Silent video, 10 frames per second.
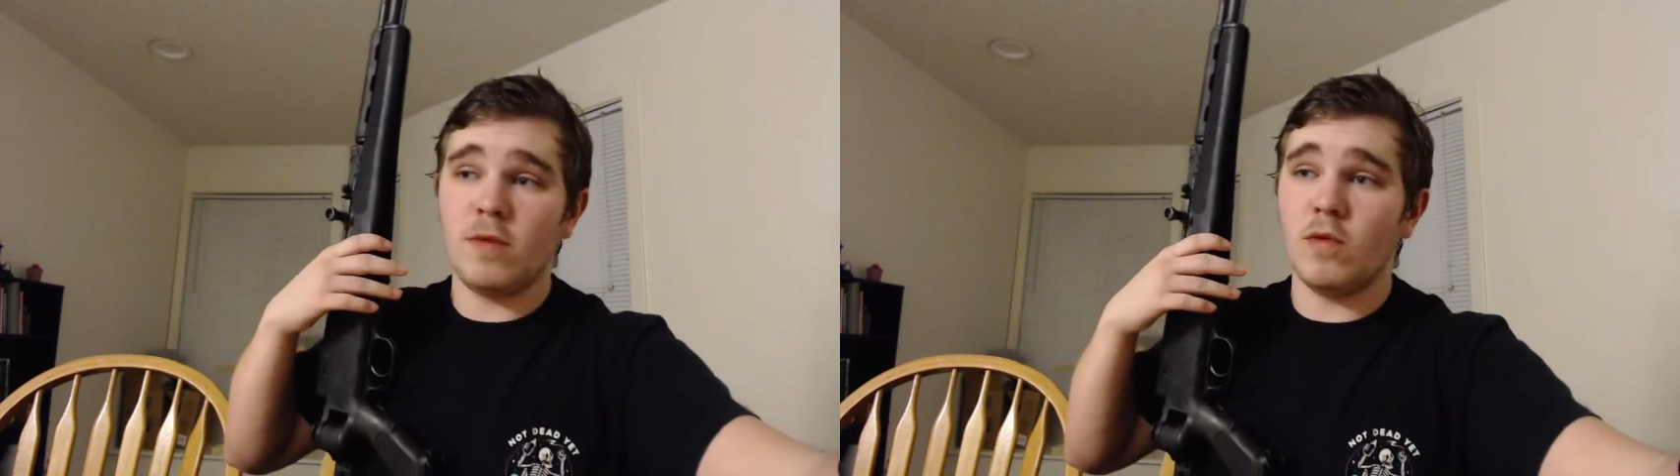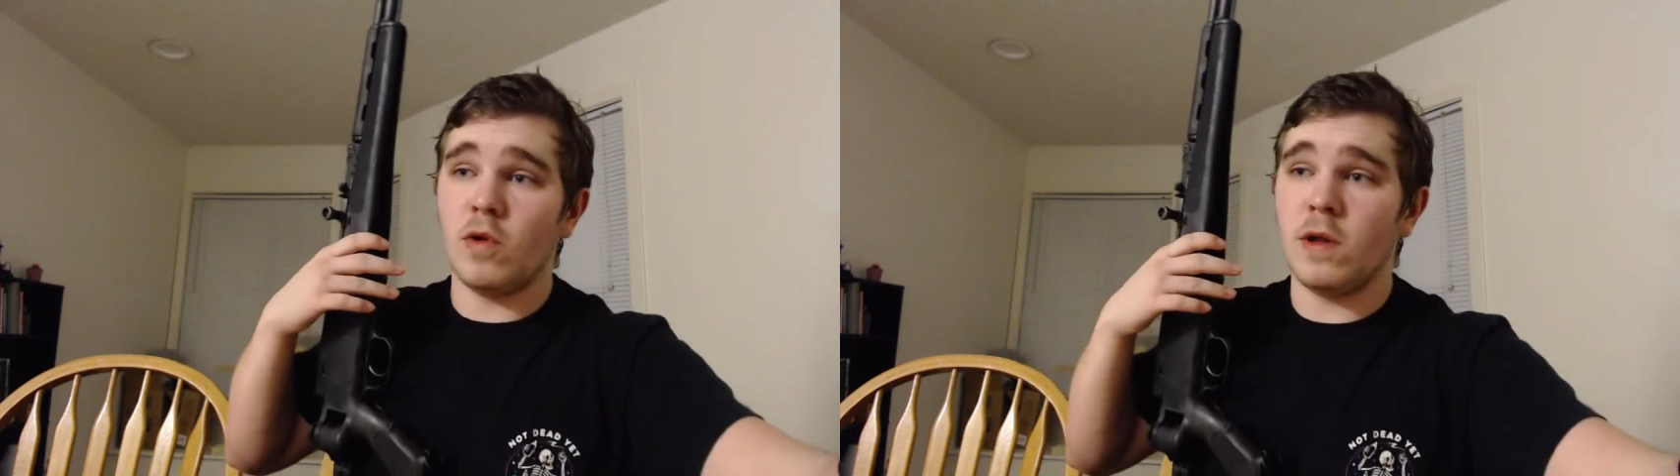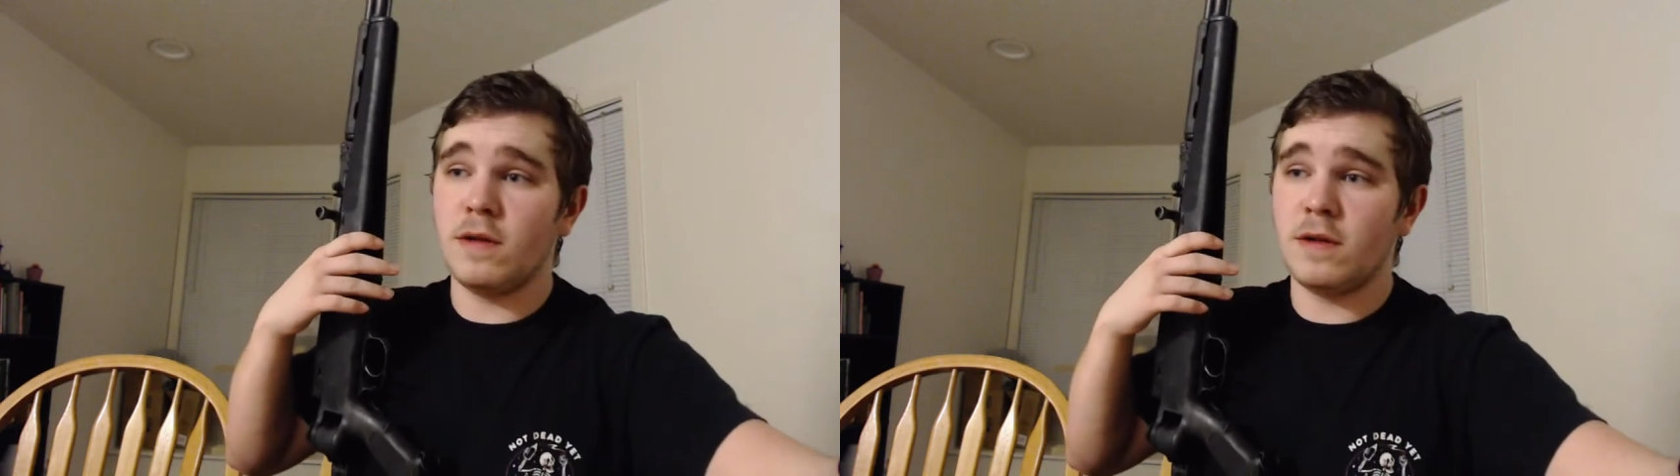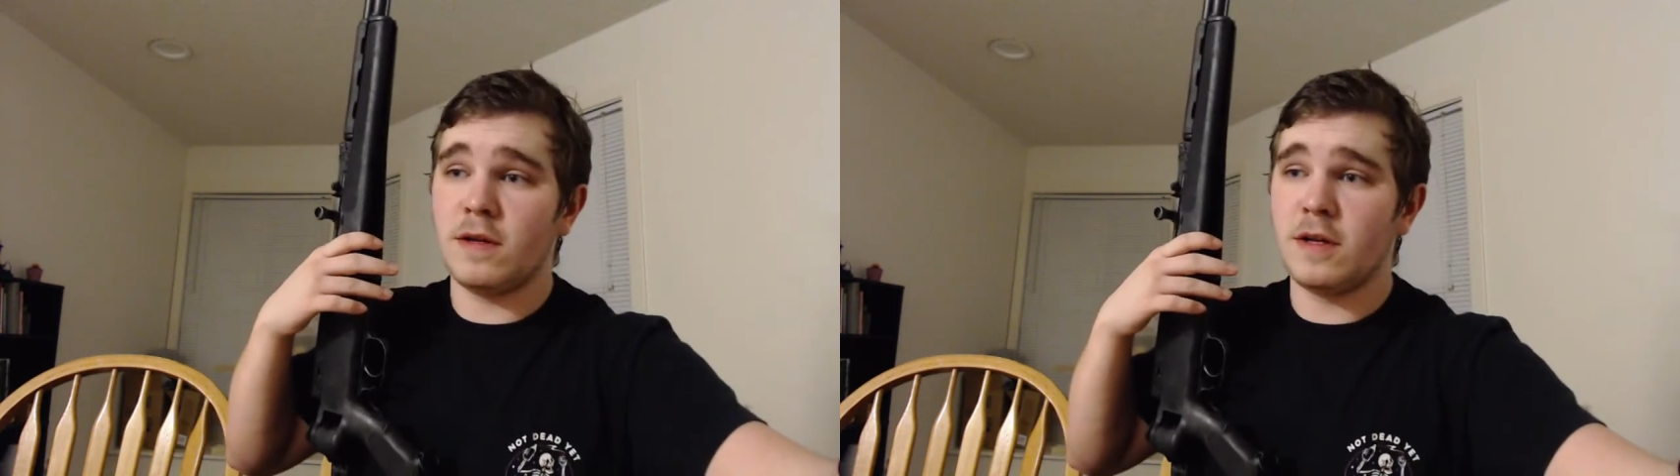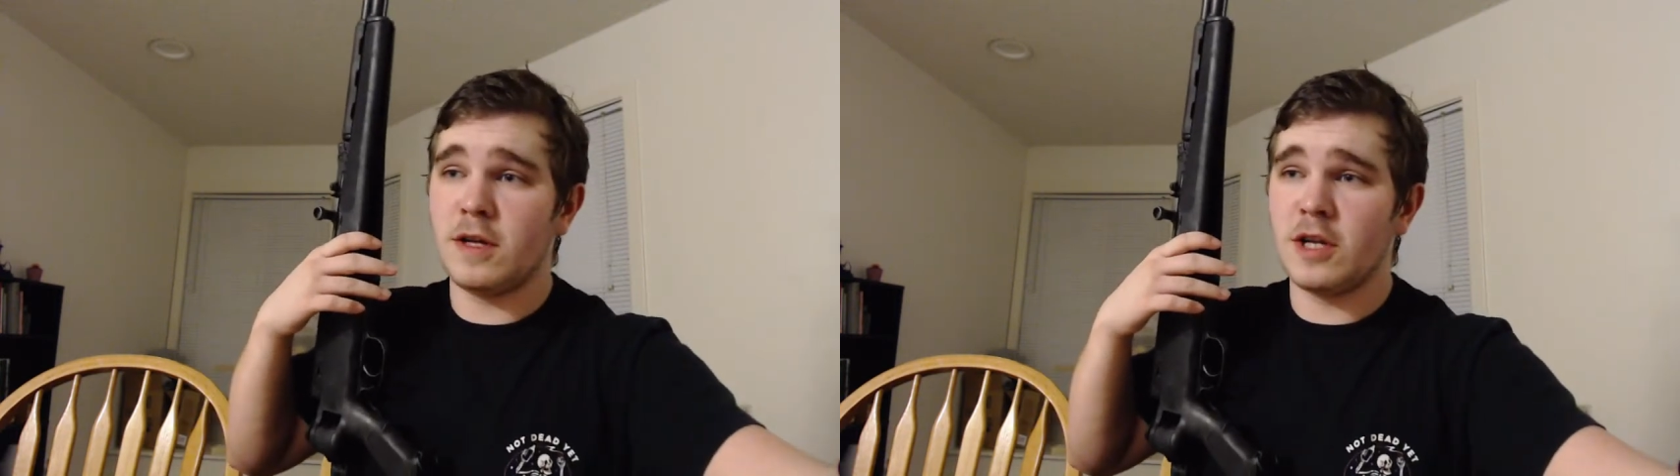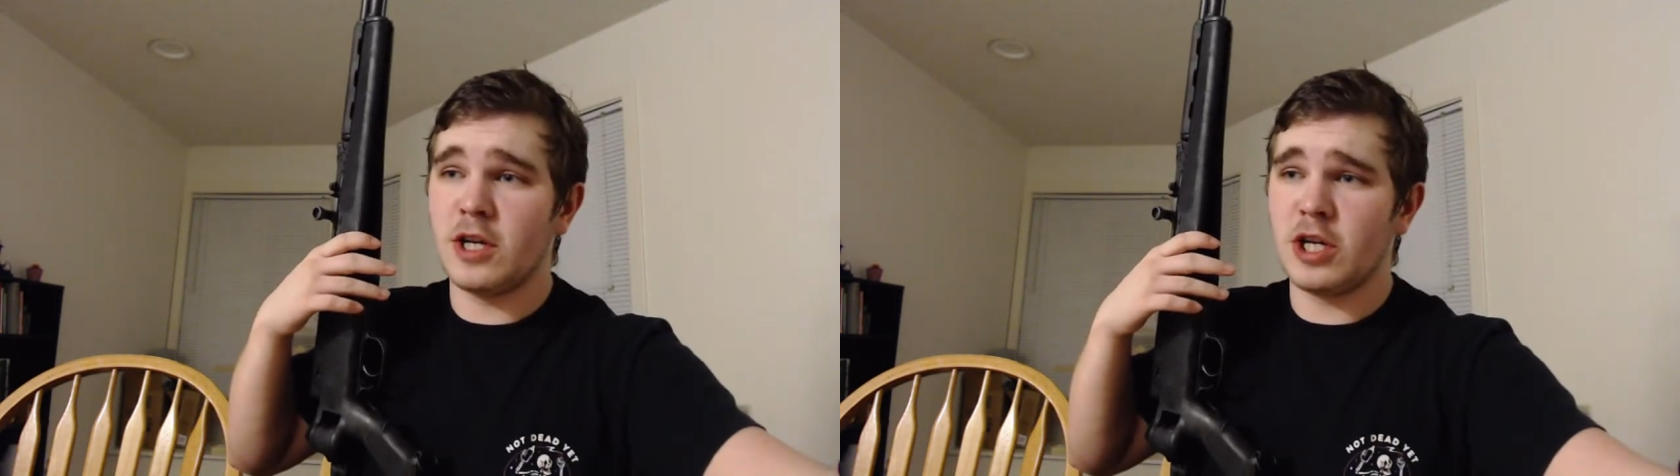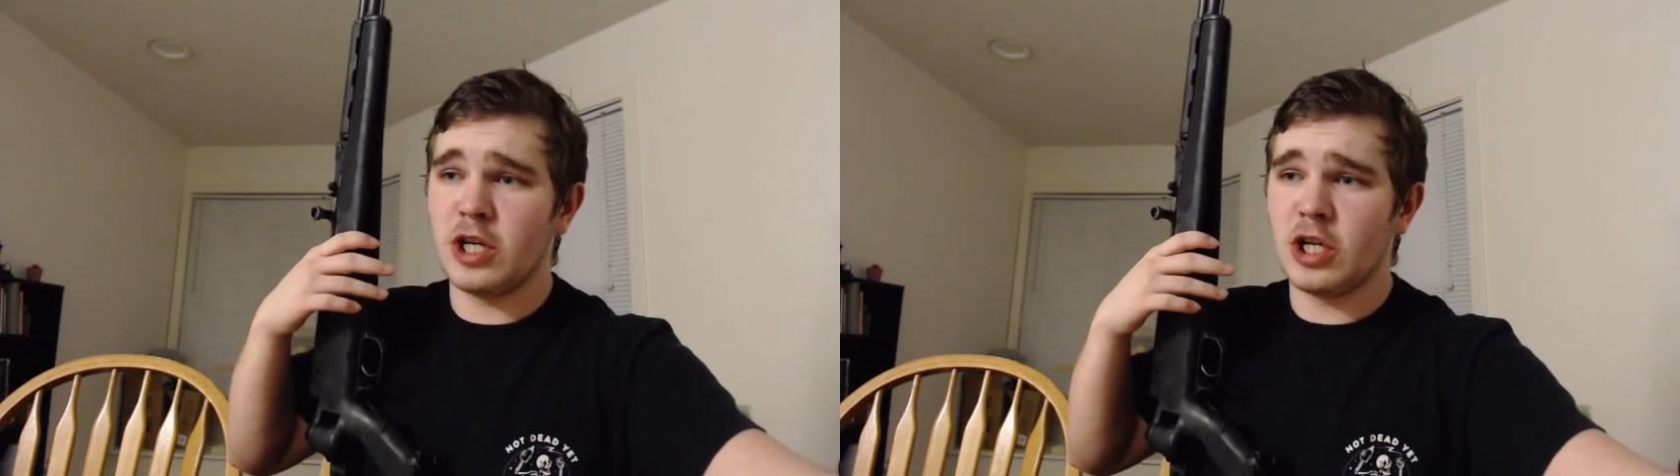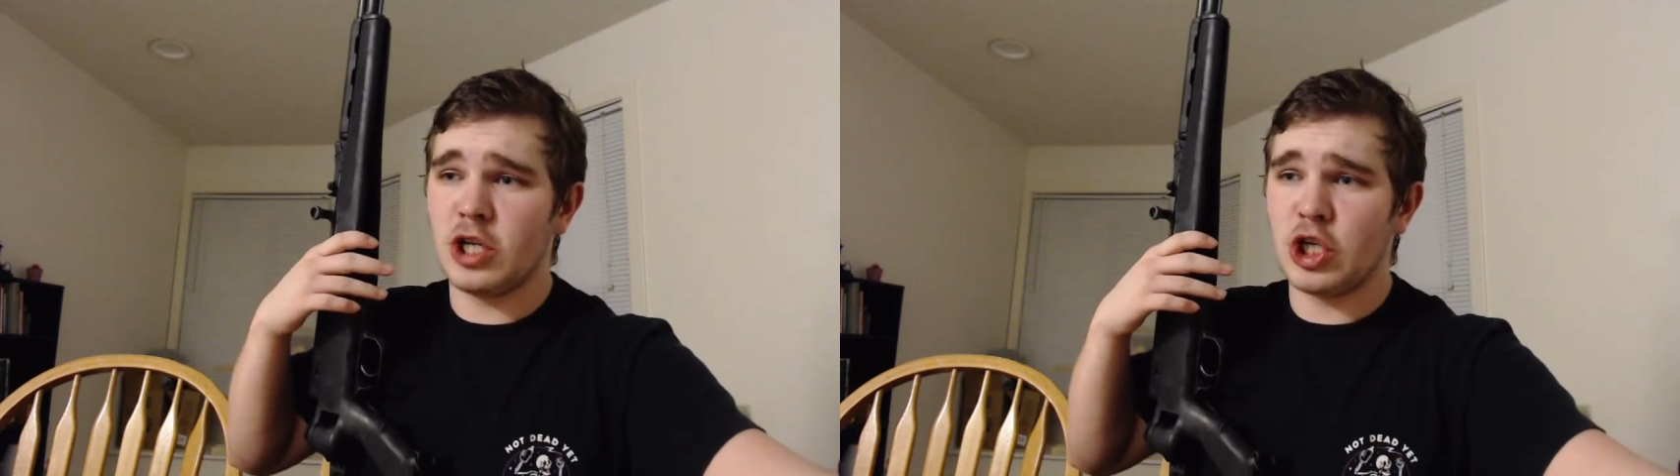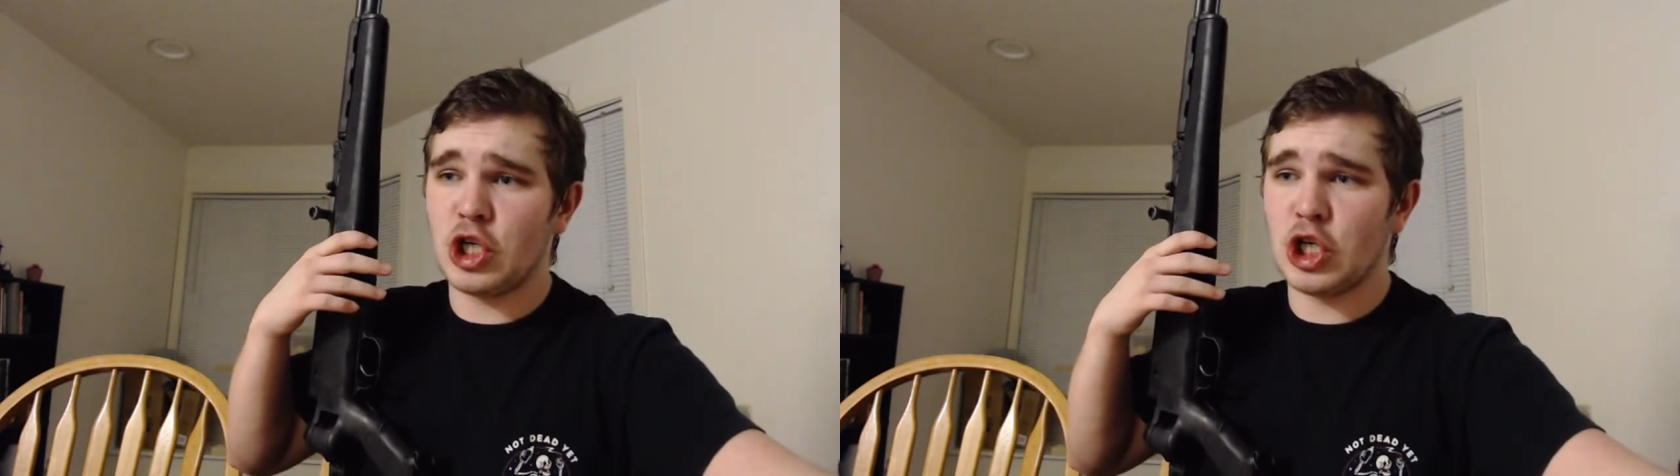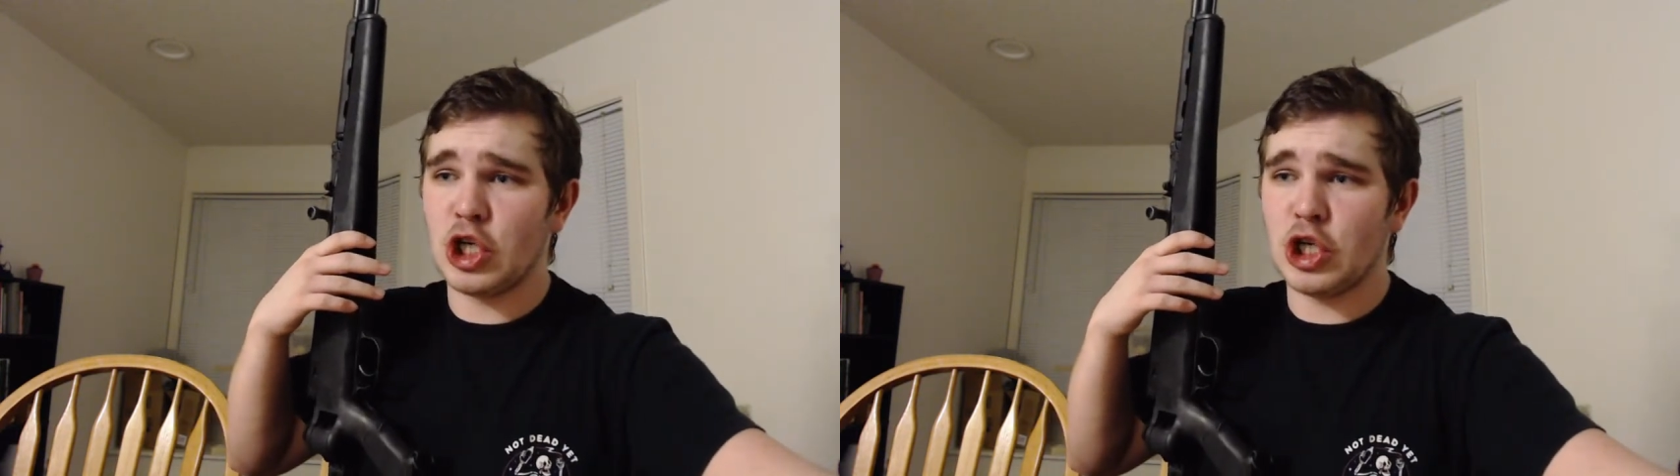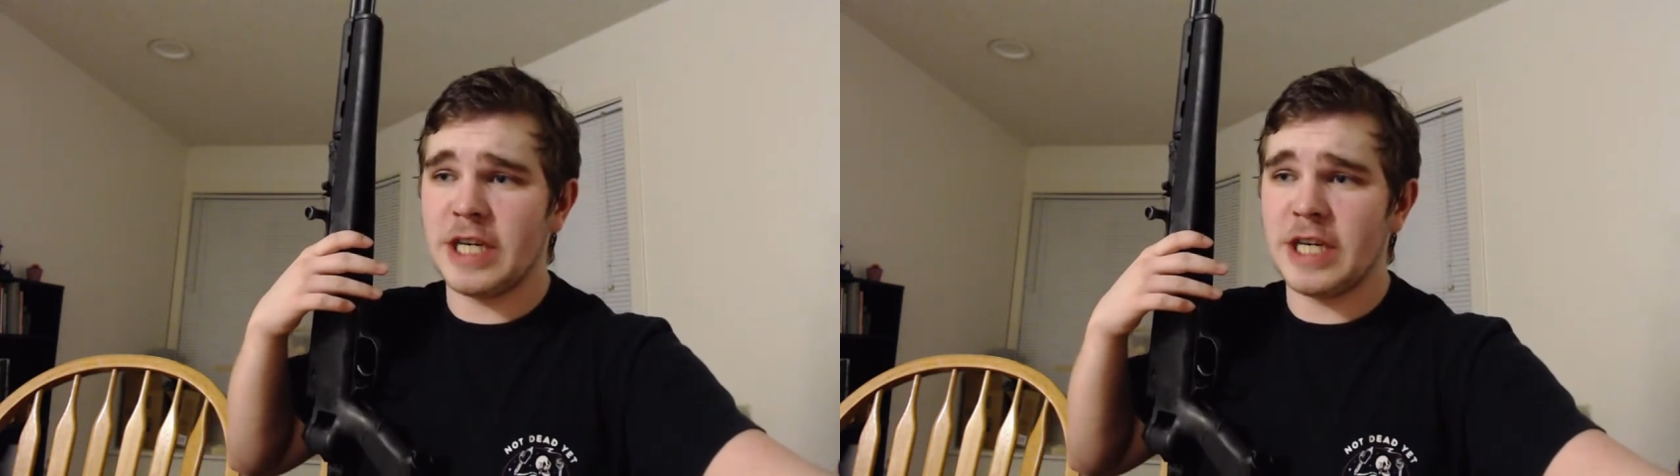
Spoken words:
we'll turn